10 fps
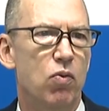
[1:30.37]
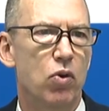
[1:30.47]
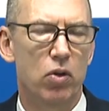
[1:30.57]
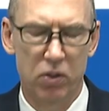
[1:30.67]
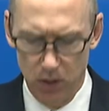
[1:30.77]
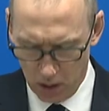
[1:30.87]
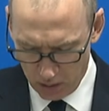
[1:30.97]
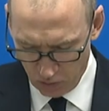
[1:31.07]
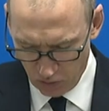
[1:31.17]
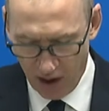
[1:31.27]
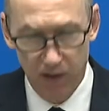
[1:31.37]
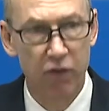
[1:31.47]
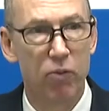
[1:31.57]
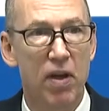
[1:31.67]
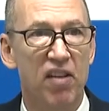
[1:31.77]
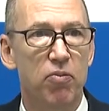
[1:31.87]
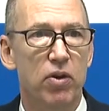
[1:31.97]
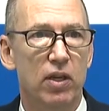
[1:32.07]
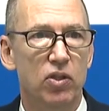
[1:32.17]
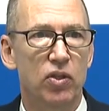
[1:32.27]
We're on track for mass
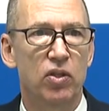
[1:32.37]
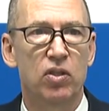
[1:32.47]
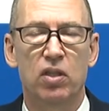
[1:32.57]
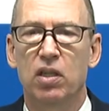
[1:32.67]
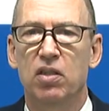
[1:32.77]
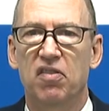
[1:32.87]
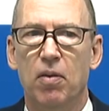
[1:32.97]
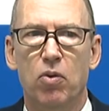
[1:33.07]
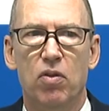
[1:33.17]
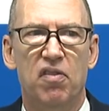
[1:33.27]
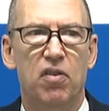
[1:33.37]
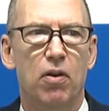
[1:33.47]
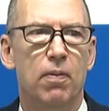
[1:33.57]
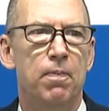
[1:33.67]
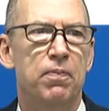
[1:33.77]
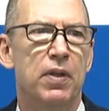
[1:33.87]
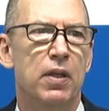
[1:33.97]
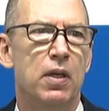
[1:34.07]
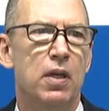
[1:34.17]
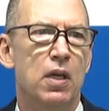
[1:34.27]
production in December this year.
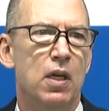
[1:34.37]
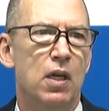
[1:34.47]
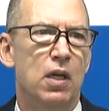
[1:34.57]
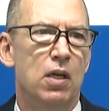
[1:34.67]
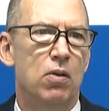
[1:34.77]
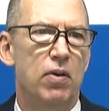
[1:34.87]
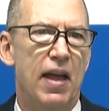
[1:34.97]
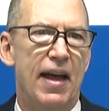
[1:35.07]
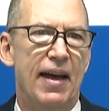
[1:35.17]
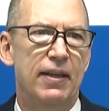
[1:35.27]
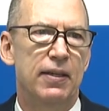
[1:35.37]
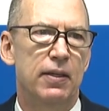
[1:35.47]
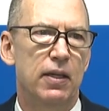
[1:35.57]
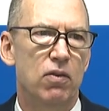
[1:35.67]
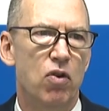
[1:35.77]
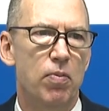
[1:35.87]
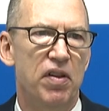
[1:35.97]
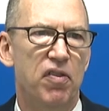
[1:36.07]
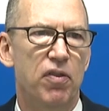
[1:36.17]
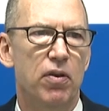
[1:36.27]
We had
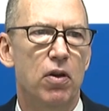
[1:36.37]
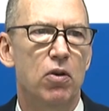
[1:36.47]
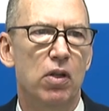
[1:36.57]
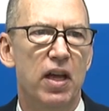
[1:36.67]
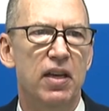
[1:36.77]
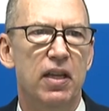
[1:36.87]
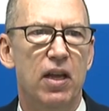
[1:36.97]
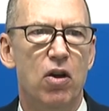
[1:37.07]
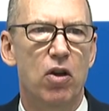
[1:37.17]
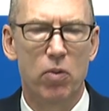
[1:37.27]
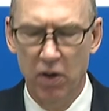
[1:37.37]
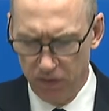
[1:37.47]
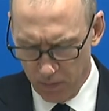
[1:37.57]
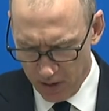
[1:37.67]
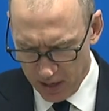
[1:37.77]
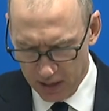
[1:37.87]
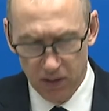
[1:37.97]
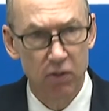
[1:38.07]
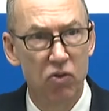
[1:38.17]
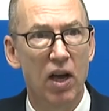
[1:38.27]
robust OLED and automotive
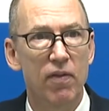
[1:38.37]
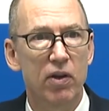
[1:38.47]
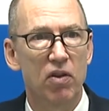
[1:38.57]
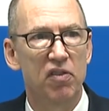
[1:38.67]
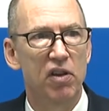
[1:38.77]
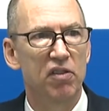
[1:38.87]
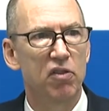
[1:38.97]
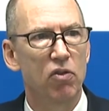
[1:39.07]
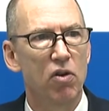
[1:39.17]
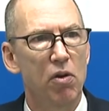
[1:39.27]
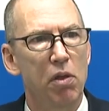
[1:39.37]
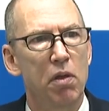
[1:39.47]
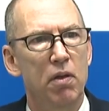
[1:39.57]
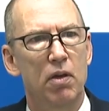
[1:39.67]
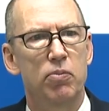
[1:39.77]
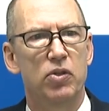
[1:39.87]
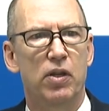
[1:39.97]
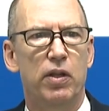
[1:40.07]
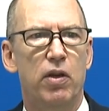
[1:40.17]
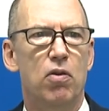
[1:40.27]
demand driving our sales growth,
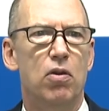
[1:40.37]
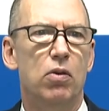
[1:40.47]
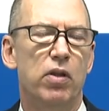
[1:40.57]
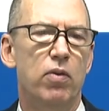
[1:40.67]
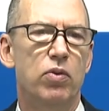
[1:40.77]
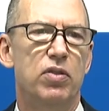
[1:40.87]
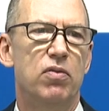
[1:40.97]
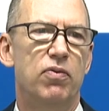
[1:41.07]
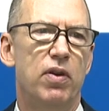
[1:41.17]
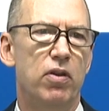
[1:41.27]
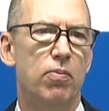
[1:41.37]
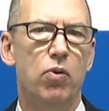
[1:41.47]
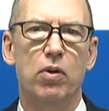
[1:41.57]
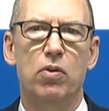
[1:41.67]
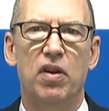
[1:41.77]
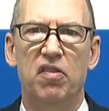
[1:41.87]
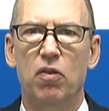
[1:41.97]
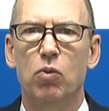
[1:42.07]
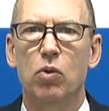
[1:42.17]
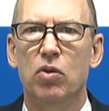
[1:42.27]
particularly OLED, which is very important to us.
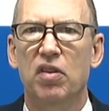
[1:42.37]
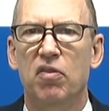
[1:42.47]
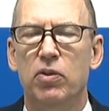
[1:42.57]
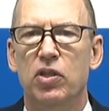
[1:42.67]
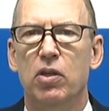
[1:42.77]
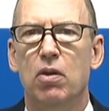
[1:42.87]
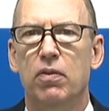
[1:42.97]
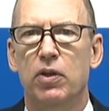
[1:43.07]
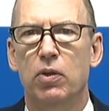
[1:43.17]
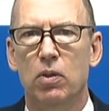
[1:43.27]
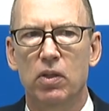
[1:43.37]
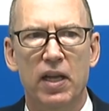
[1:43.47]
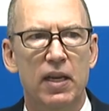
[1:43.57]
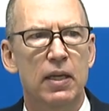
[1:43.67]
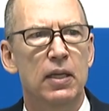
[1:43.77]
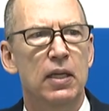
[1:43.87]
The world is switching over to OLED.